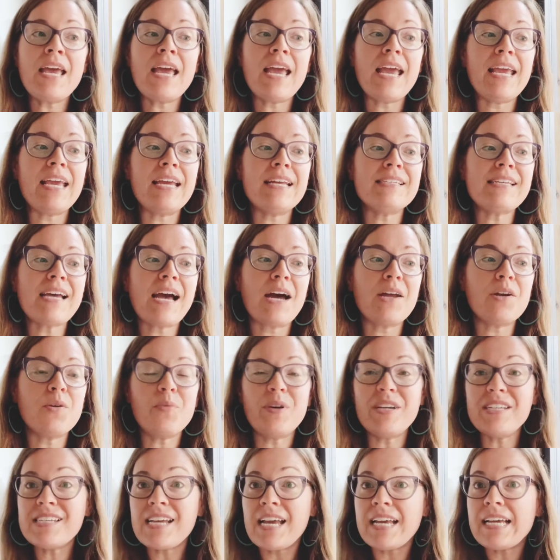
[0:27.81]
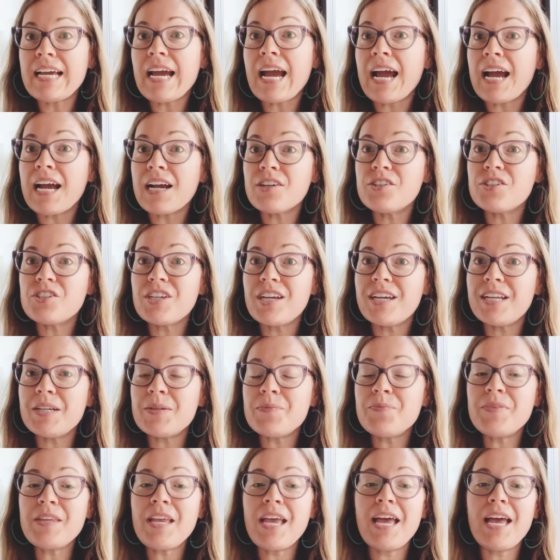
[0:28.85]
And how do we take action?